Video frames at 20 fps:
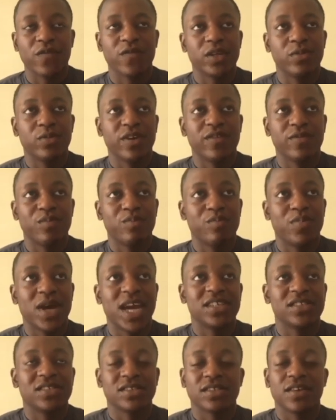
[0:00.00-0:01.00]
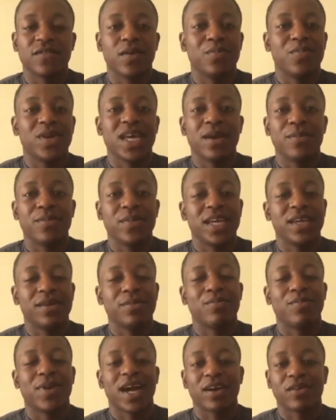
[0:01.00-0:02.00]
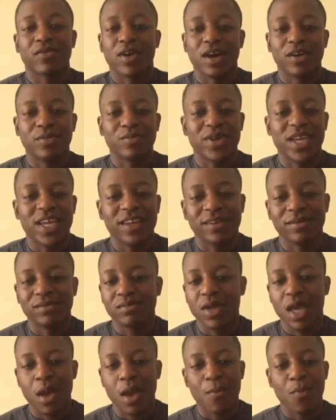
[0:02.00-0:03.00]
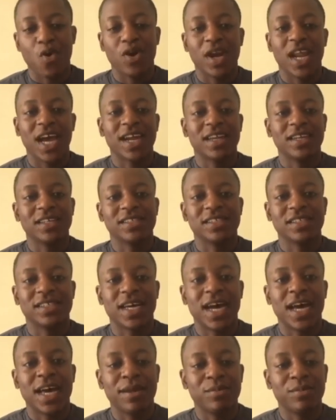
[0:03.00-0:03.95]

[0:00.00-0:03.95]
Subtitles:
with patients of a BME background being more likely to die.